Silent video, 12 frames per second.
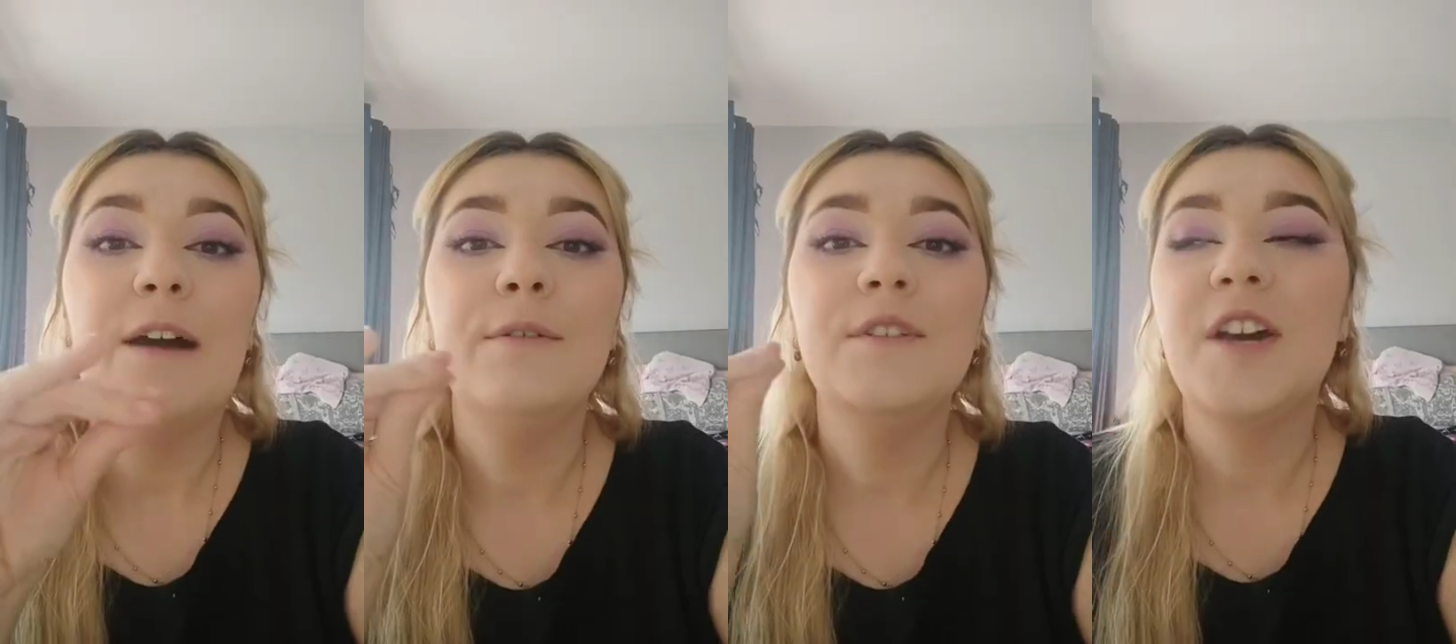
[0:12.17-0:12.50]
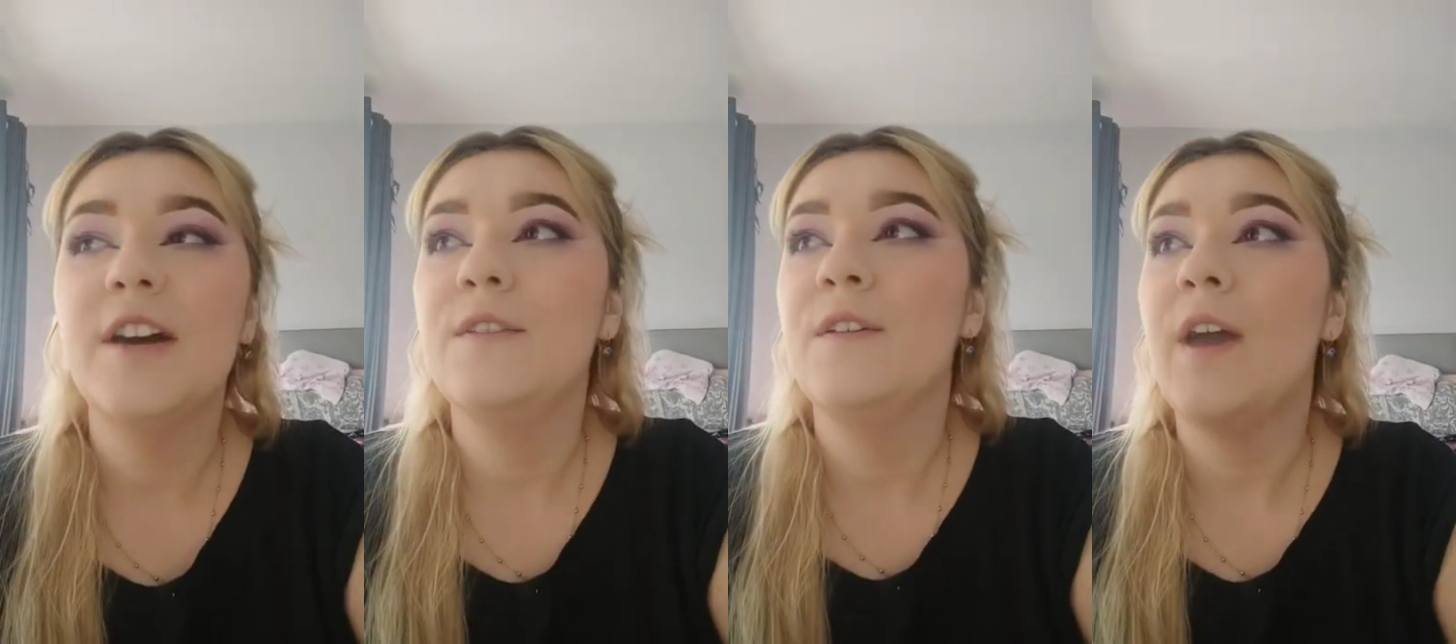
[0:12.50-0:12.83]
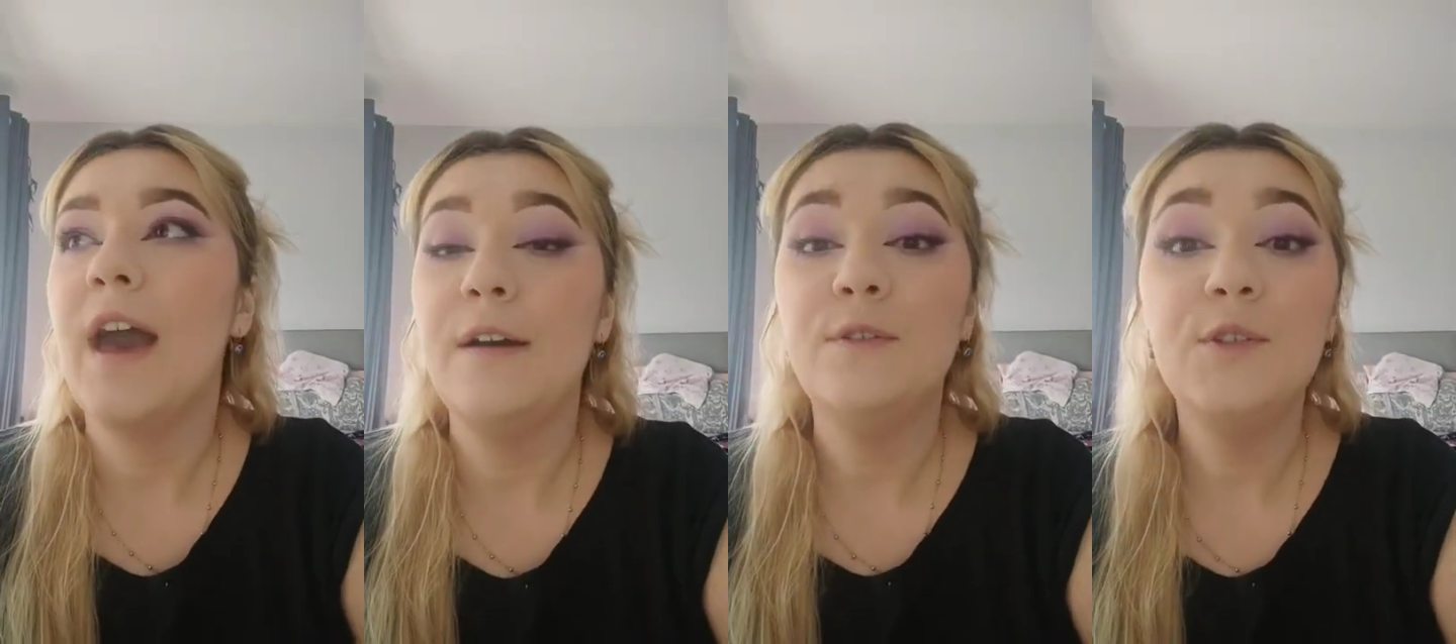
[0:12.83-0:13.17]
We'll tell you
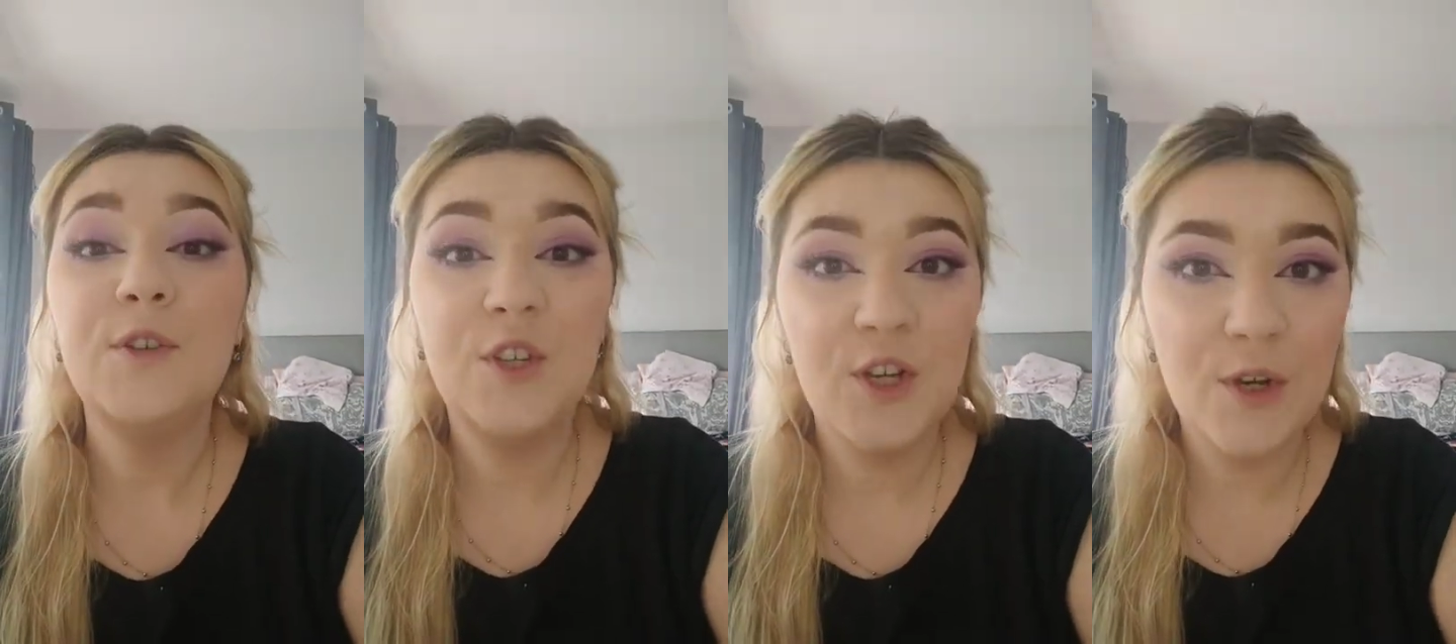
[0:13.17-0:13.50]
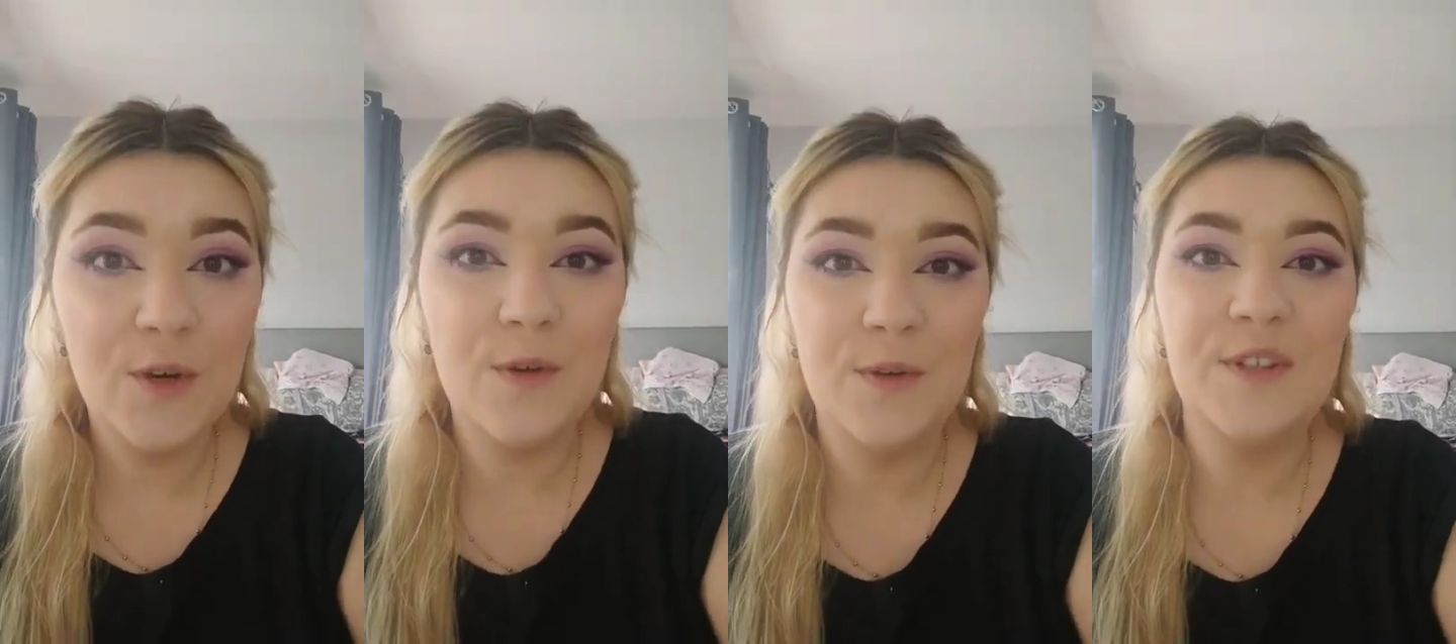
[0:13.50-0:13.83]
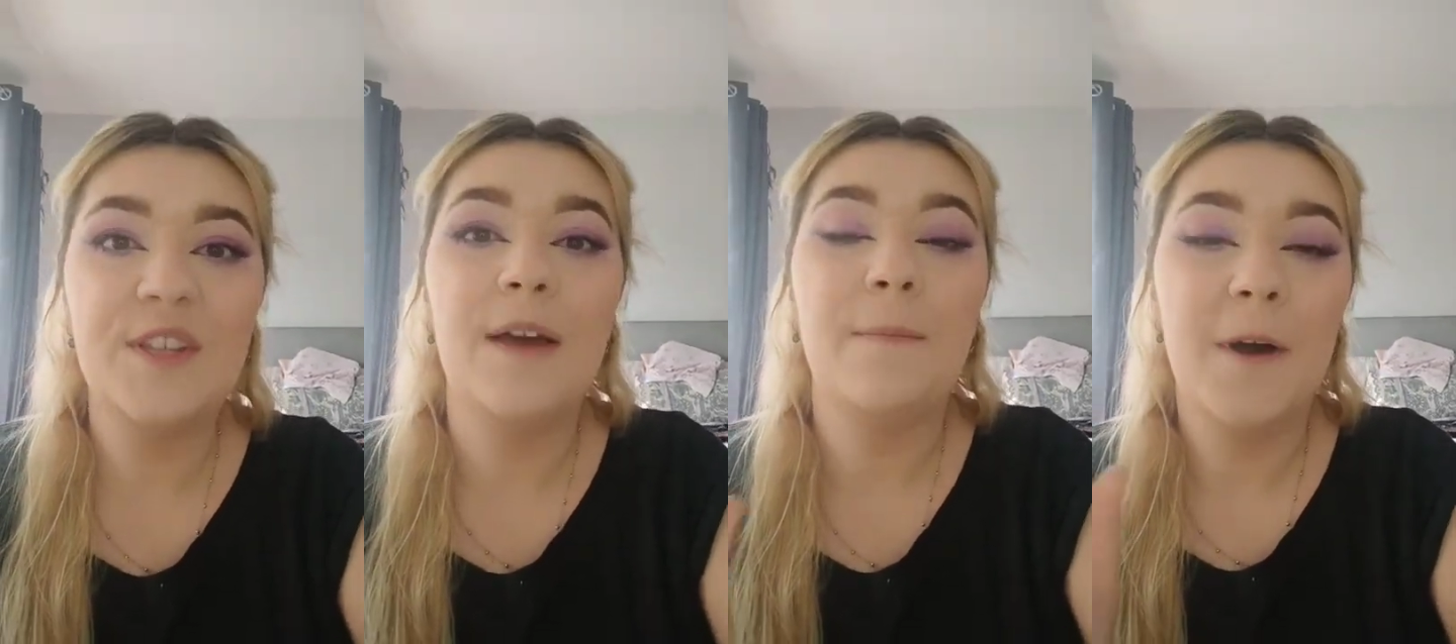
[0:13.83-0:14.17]
how to
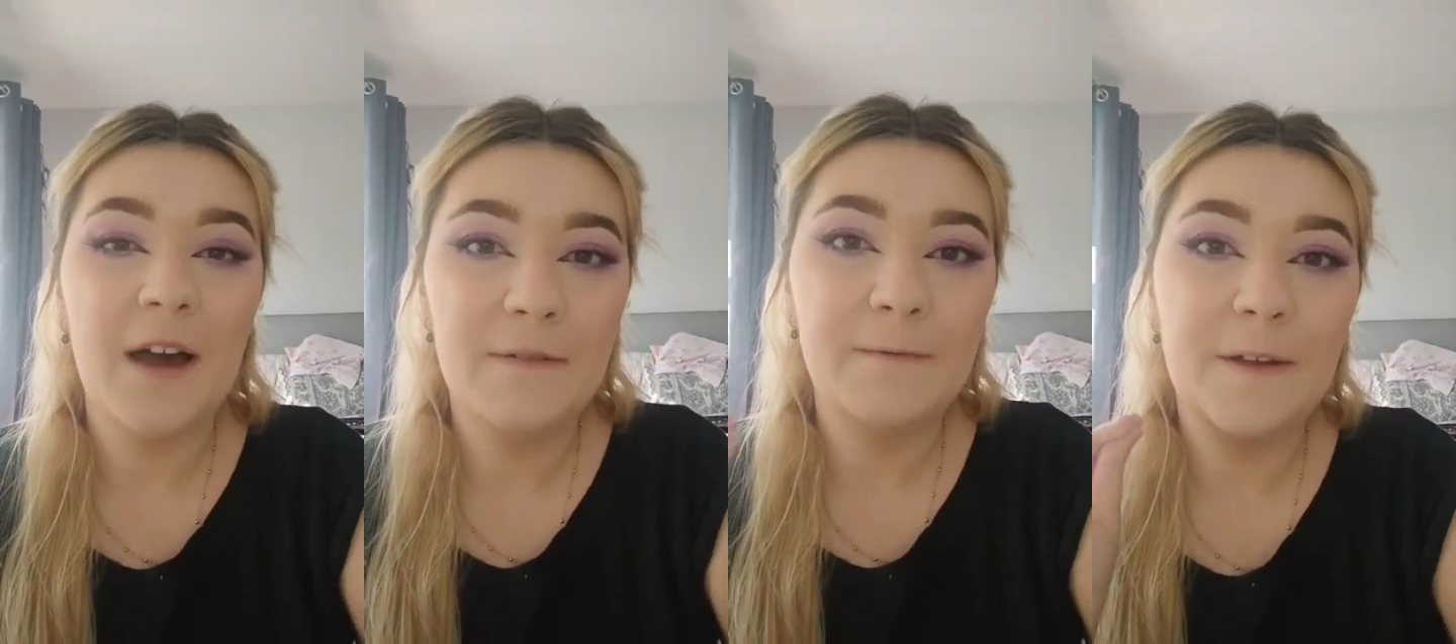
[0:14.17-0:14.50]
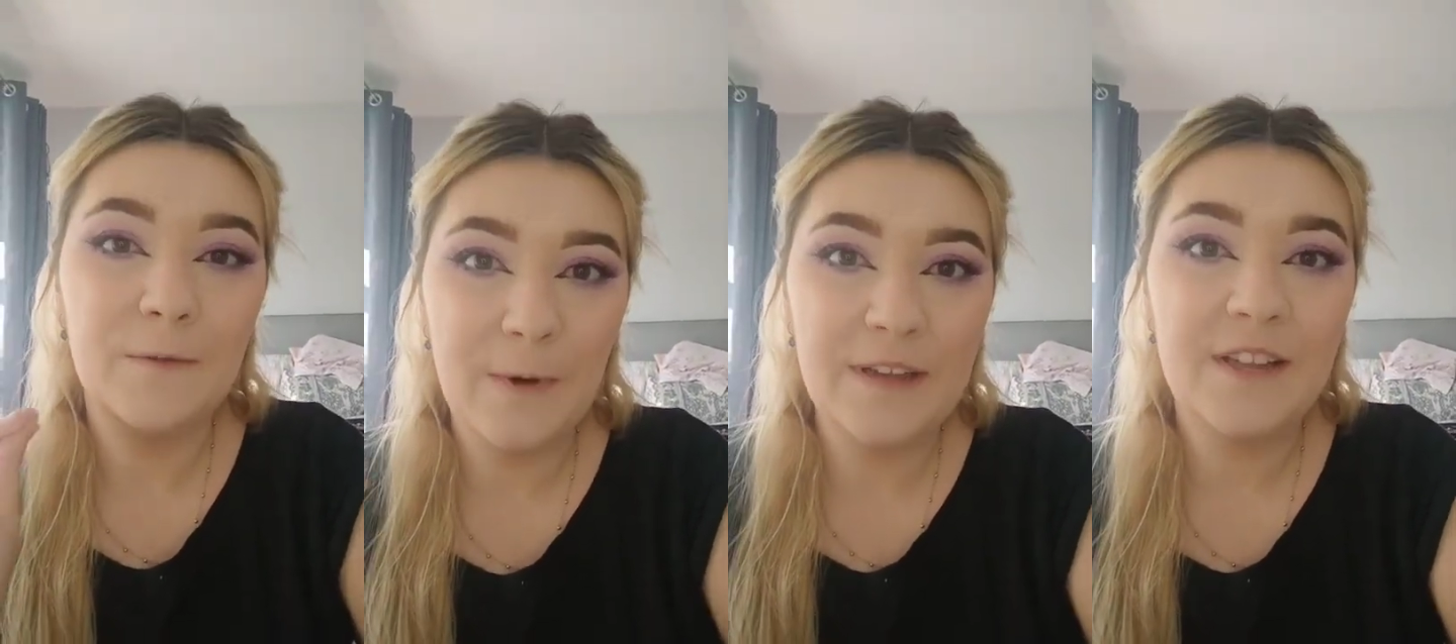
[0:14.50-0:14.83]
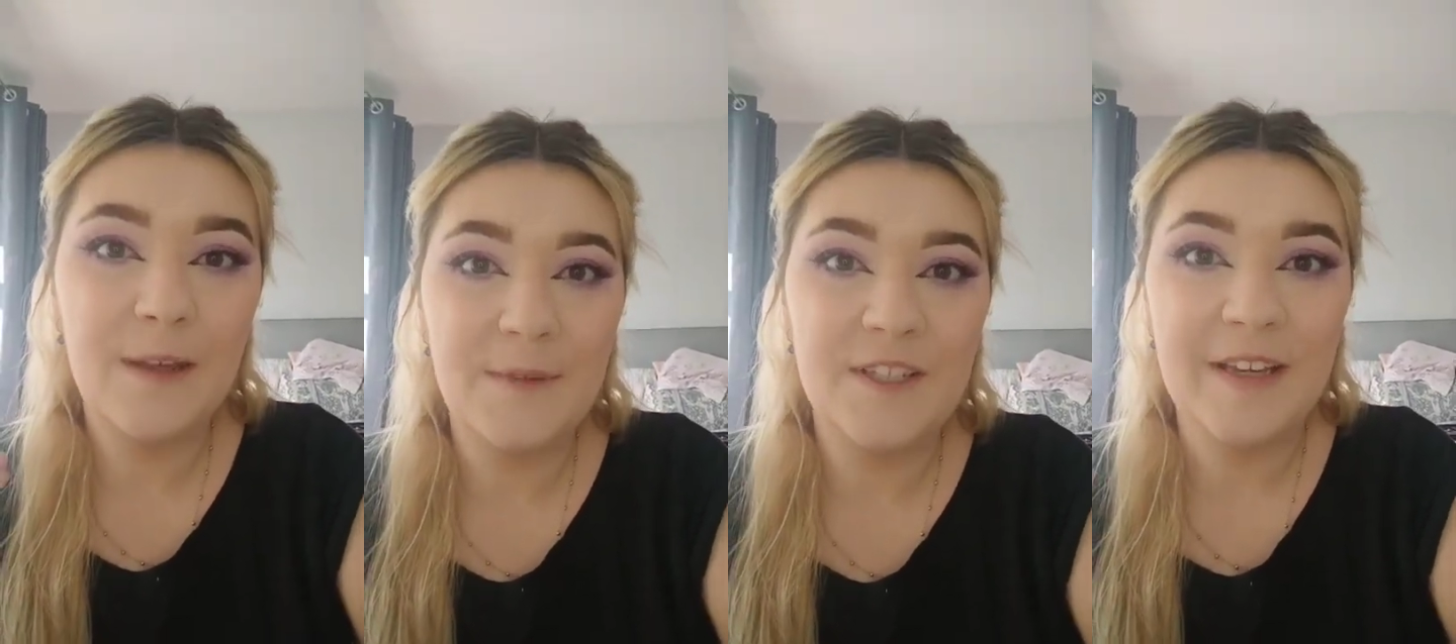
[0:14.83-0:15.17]
choose a perfect red
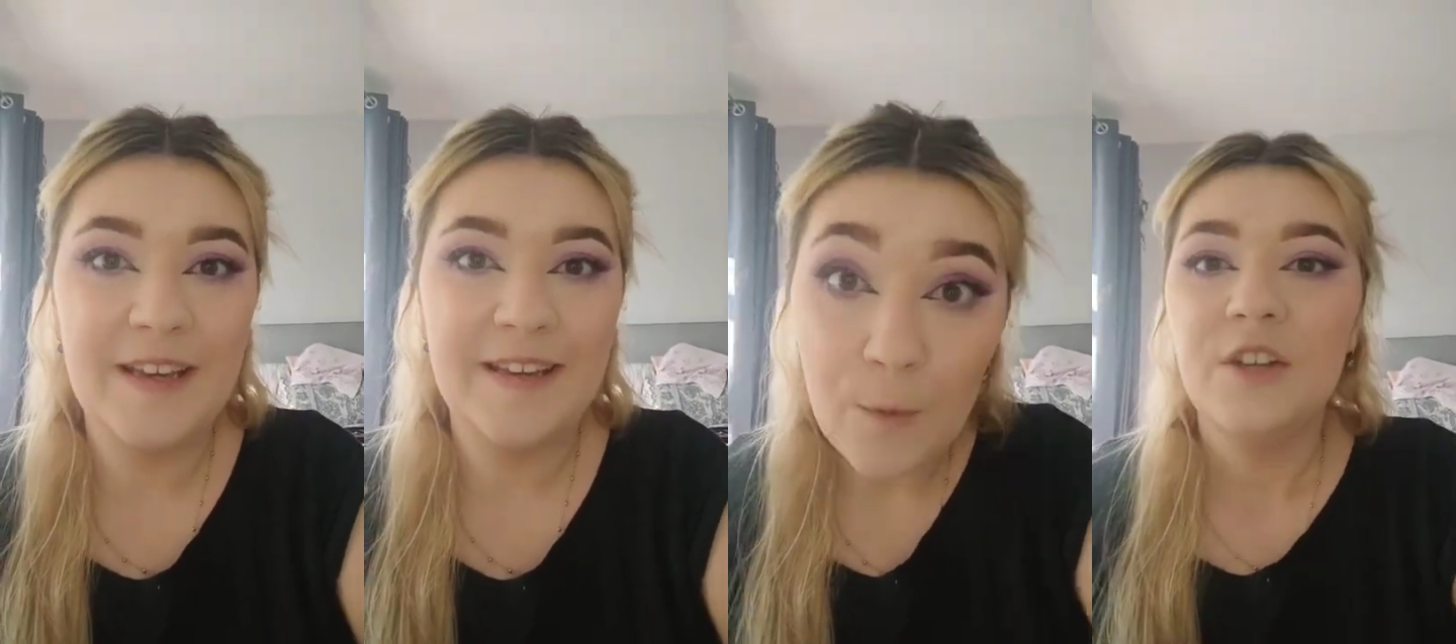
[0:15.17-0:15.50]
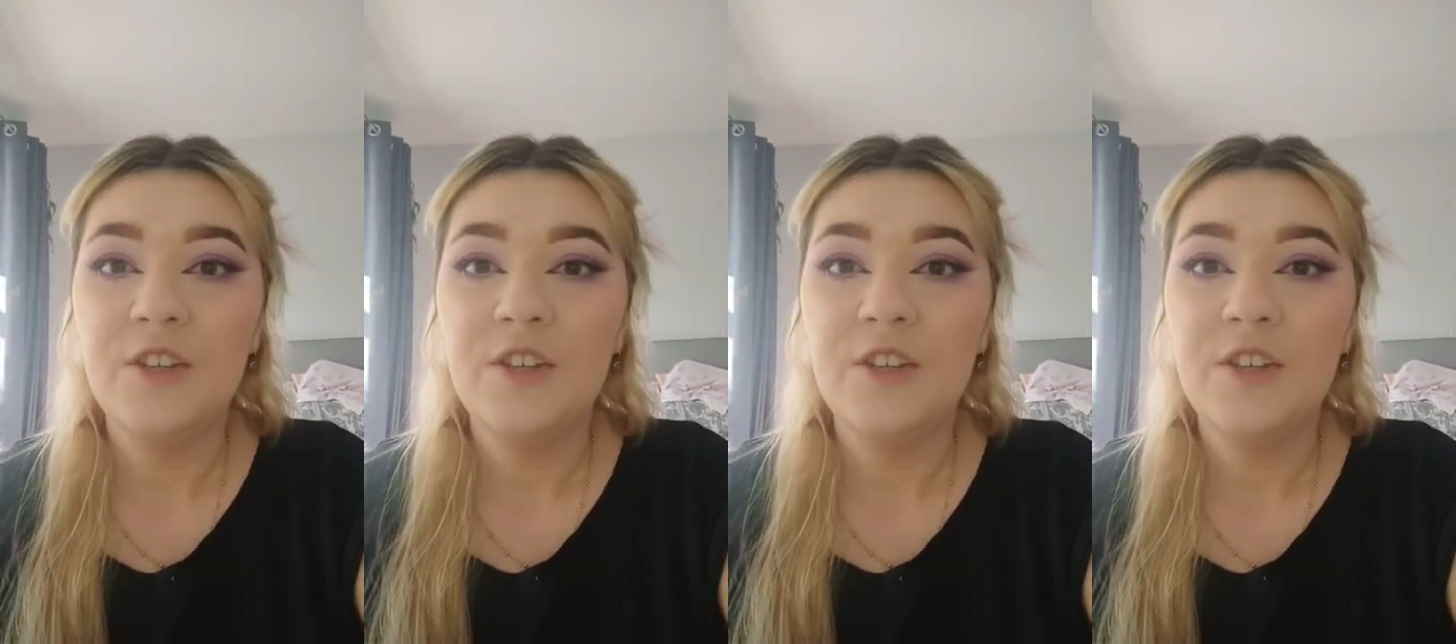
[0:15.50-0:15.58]
lipstick.